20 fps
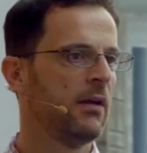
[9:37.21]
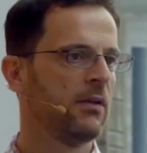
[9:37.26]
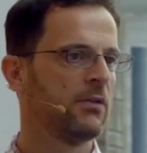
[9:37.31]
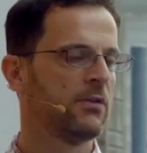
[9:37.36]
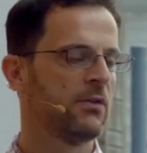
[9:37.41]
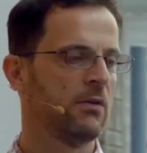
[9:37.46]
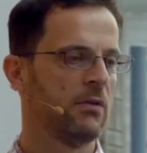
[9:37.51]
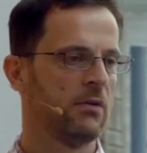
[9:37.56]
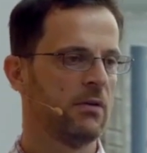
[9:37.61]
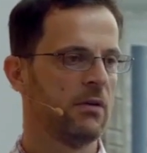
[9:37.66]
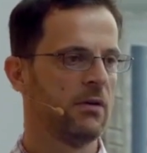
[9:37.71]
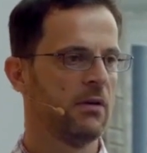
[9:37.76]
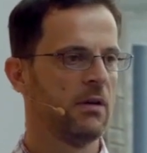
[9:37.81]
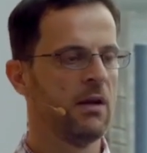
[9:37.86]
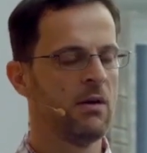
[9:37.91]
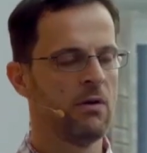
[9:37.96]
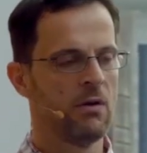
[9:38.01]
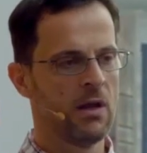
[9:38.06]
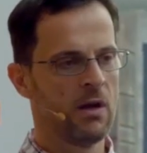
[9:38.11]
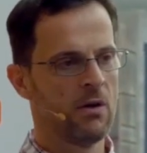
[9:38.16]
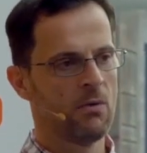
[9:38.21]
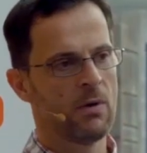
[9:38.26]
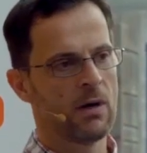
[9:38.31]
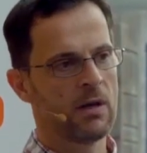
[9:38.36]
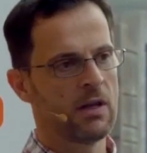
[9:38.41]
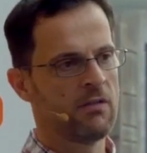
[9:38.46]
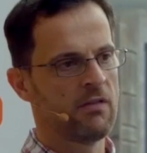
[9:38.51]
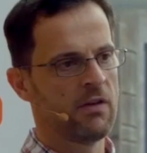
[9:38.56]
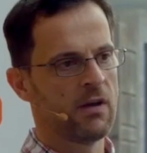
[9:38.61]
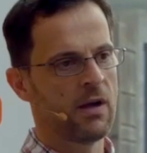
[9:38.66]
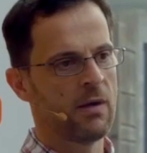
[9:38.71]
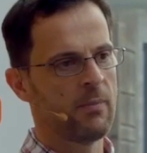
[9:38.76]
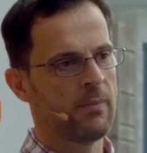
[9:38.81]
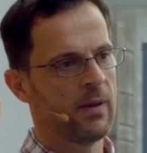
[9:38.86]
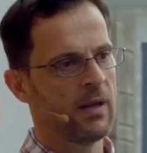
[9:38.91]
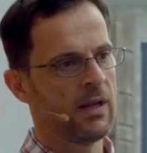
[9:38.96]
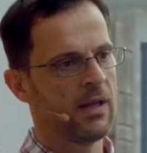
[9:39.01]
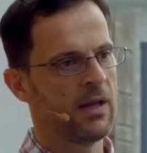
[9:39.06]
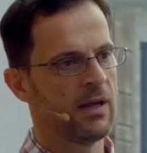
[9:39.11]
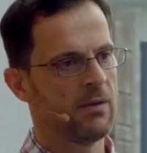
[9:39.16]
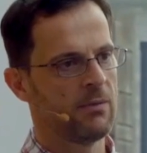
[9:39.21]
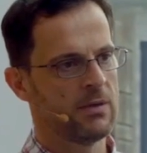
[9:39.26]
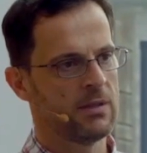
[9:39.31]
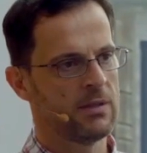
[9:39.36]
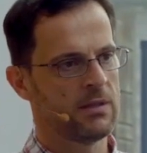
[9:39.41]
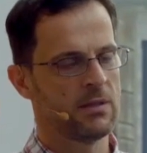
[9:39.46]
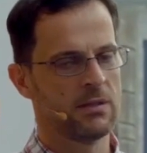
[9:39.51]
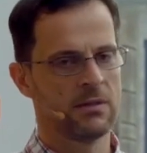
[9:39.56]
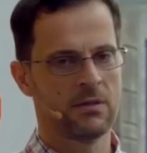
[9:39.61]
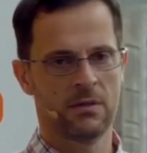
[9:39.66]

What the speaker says: So in one given company, I was